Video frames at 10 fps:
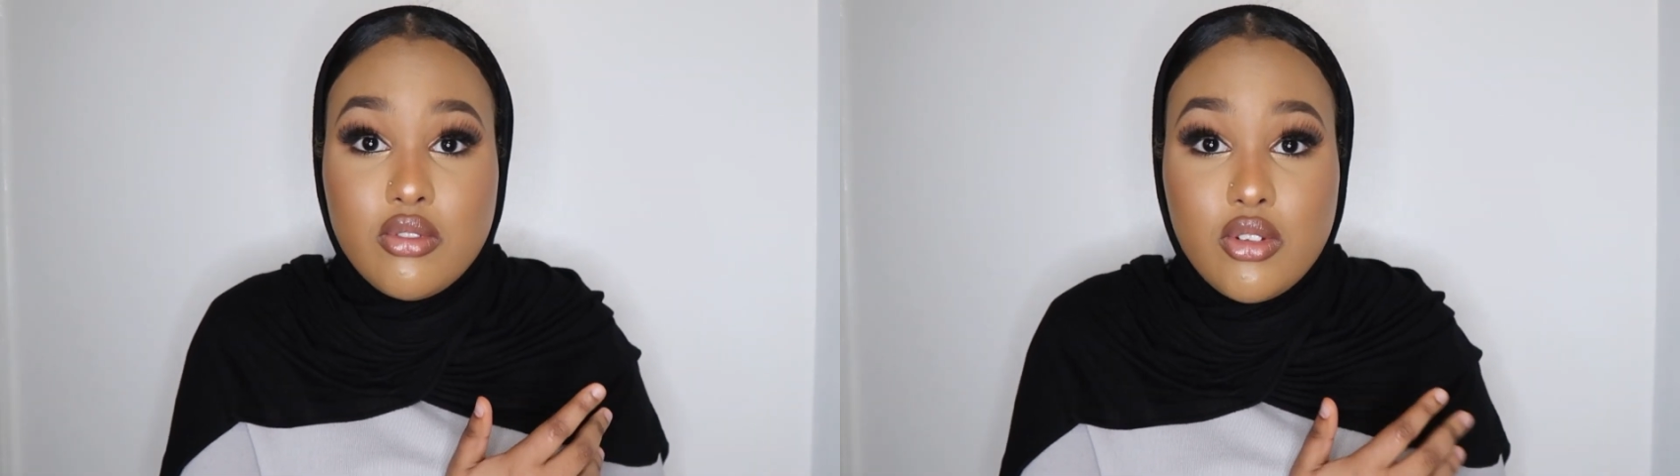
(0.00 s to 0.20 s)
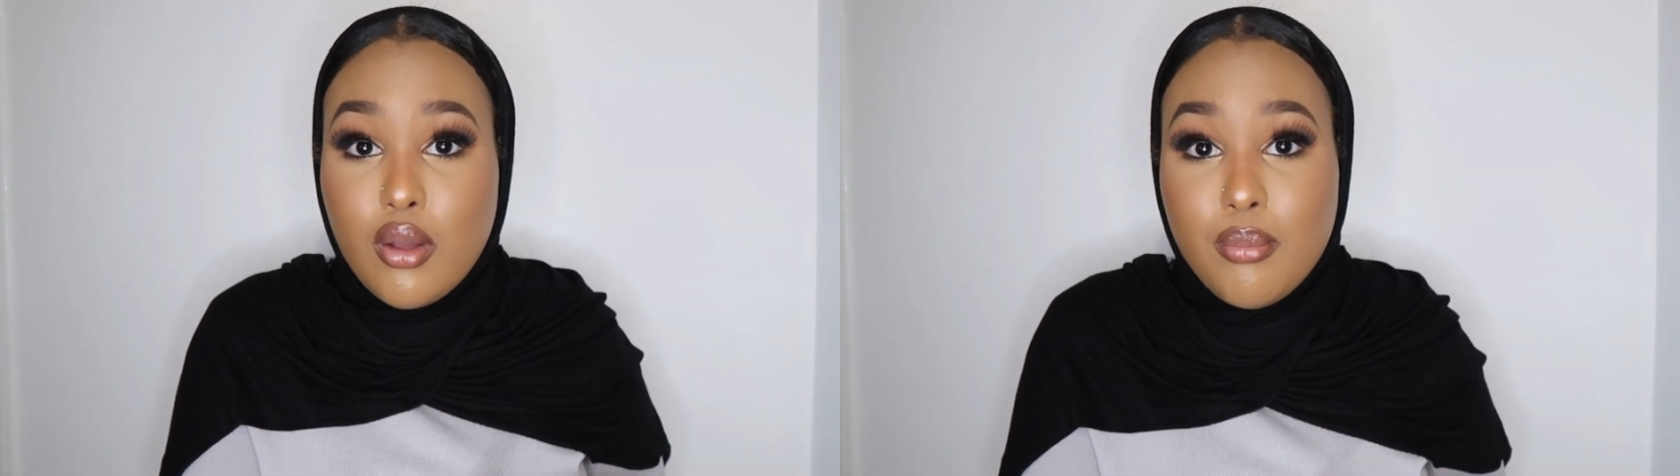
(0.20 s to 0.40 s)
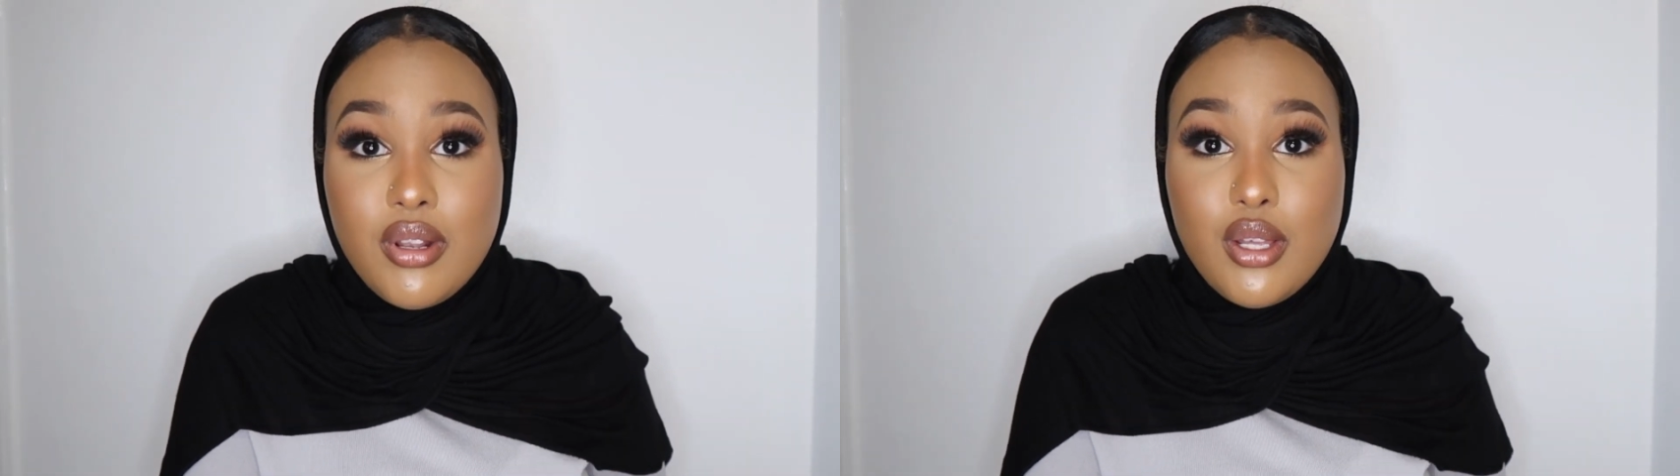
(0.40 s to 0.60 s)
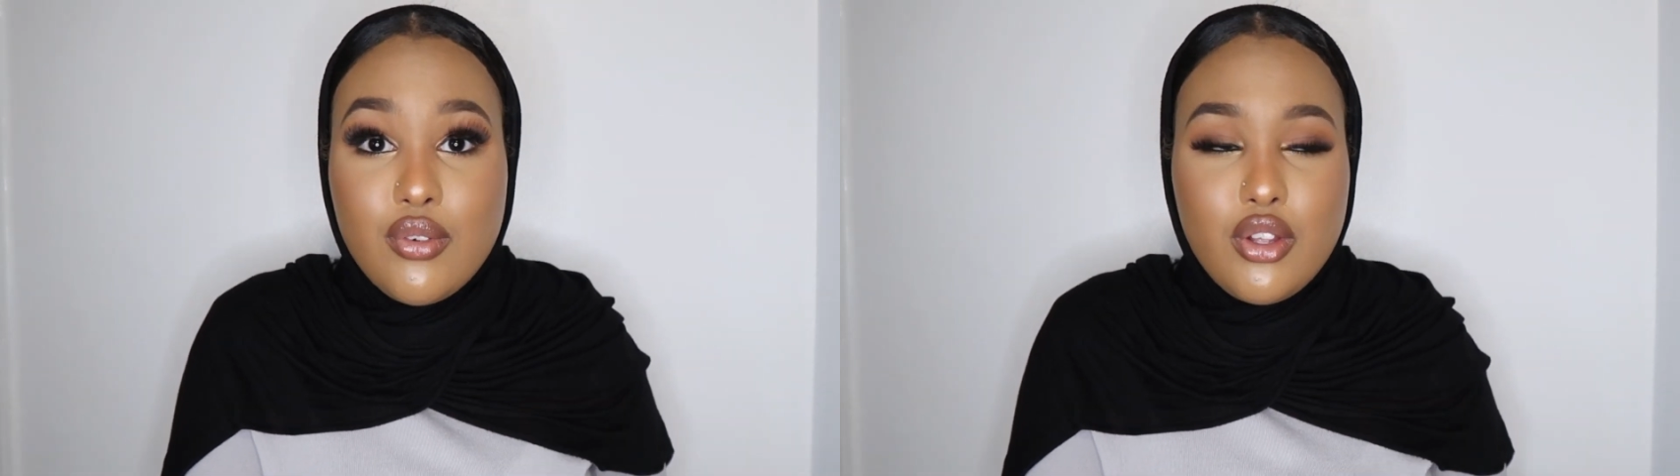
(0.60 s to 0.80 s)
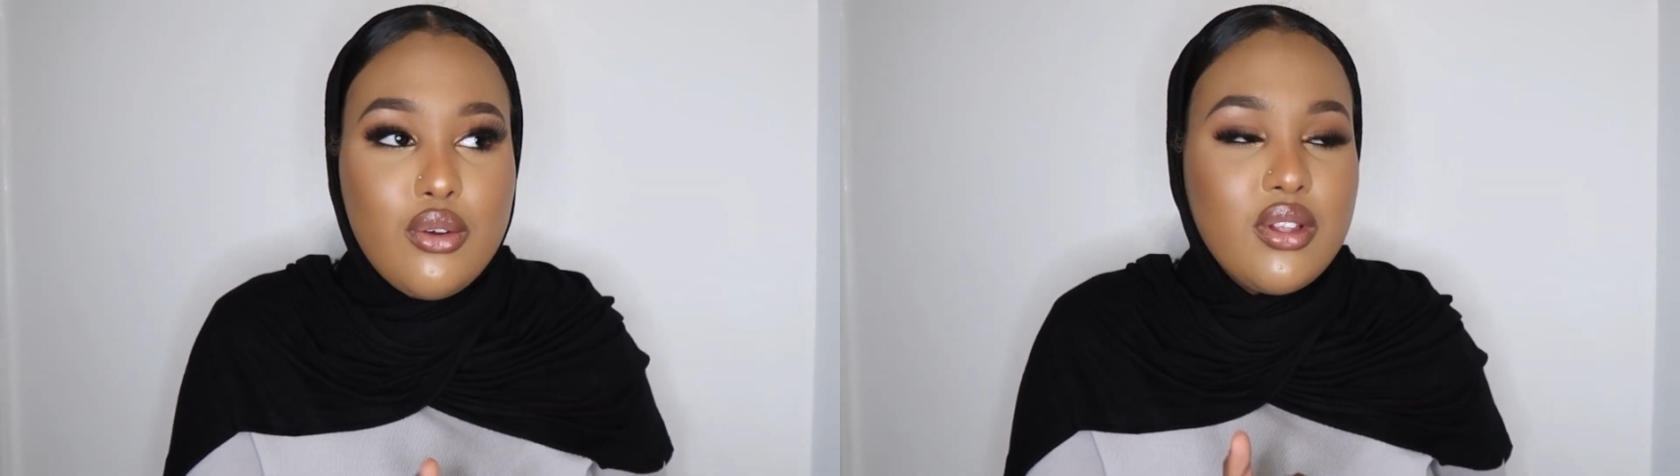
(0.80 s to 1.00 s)
don't believe
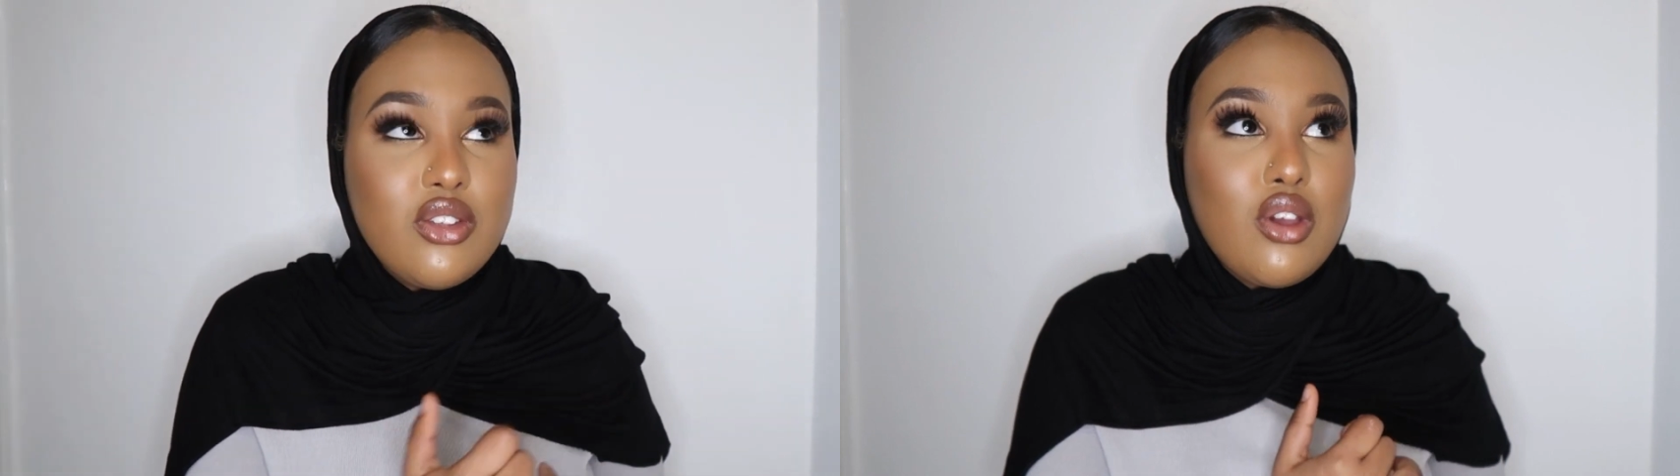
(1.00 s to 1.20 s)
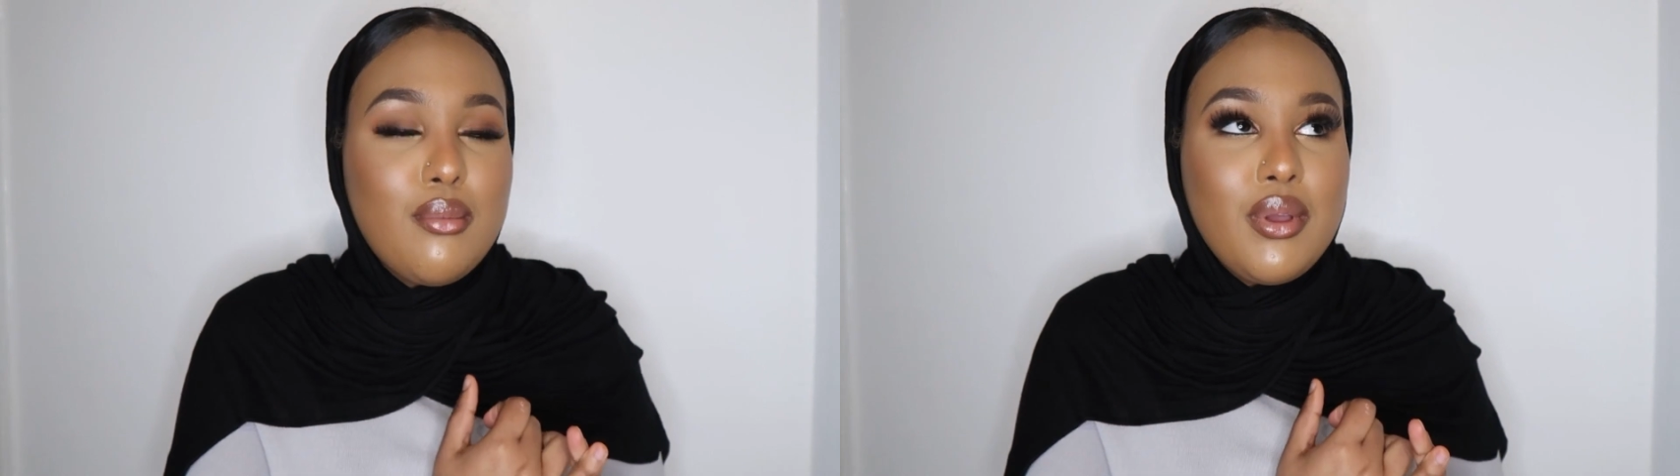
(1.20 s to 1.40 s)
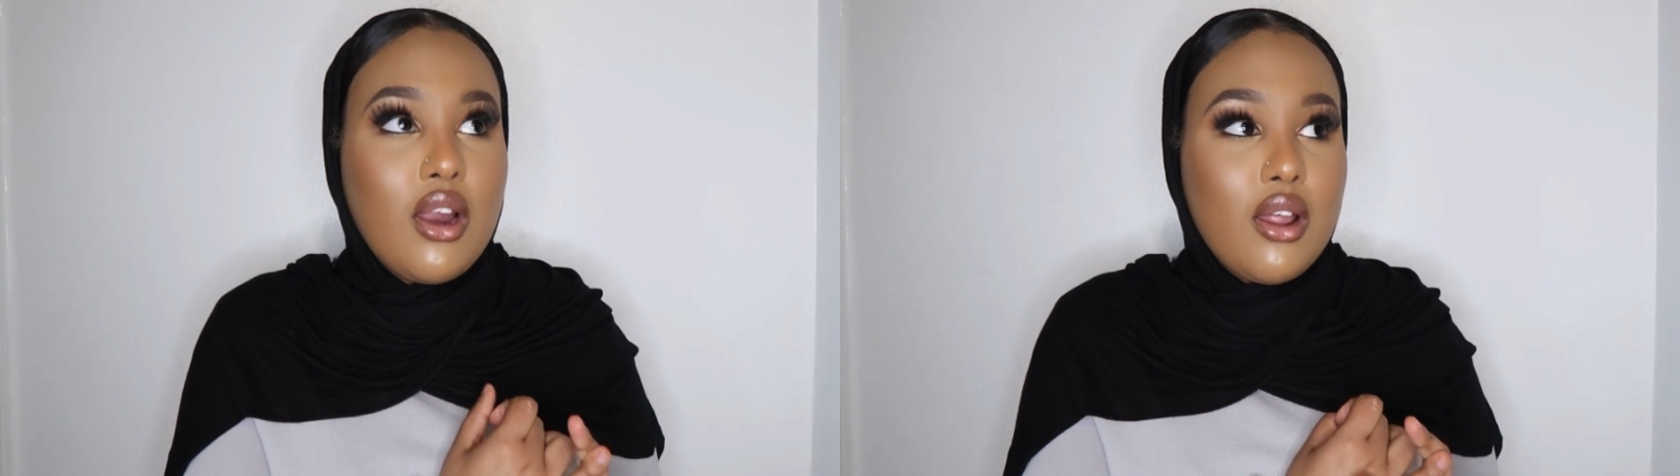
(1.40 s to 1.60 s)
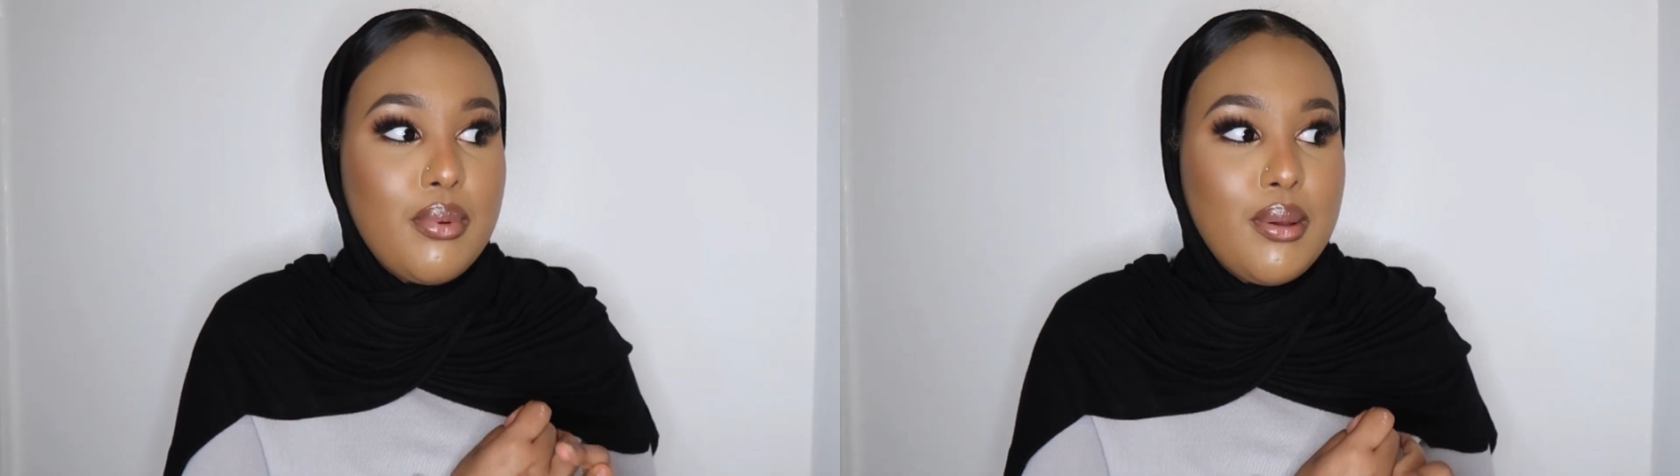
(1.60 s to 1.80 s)
in you, and there's going to be a lot of